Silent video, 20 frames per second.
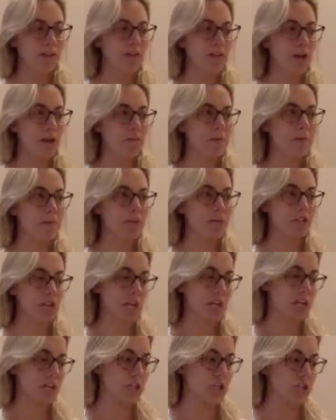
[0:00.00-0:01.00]
talk about
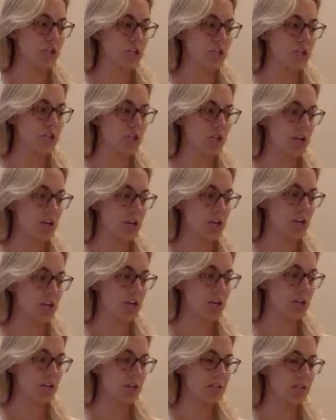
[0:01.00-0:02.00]
change.
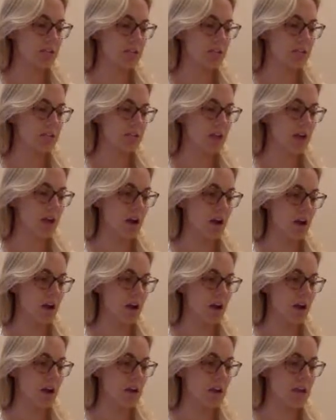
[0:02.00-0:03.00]
And
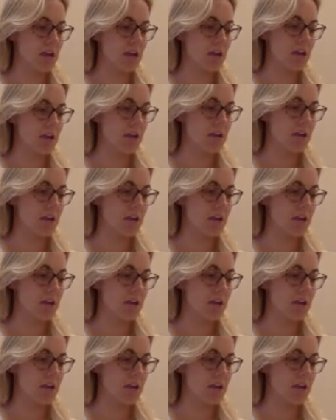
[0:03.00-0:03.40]
I